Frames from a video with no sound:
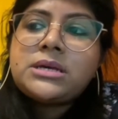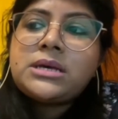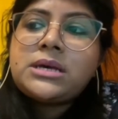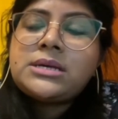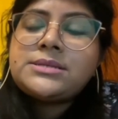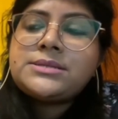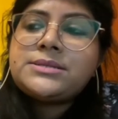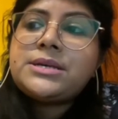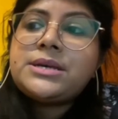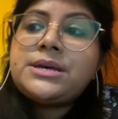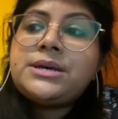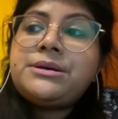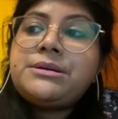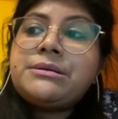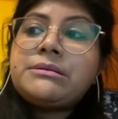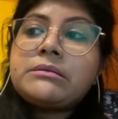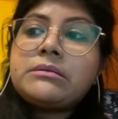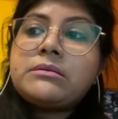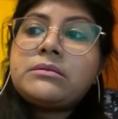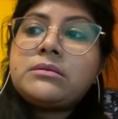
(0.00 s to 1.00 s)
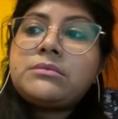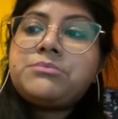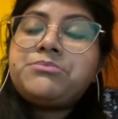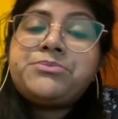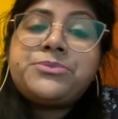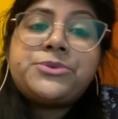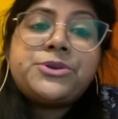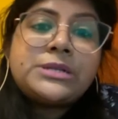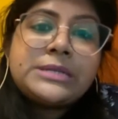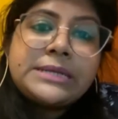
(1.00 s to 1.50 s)
as their
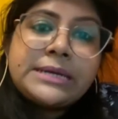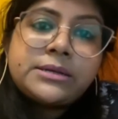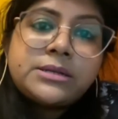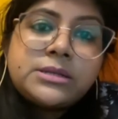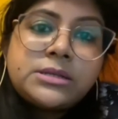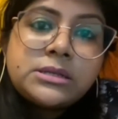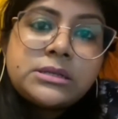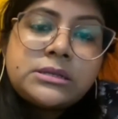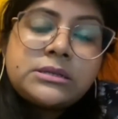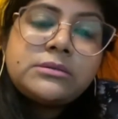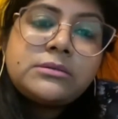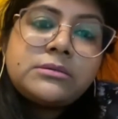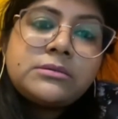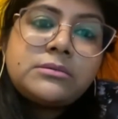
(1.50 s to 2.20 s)
protector,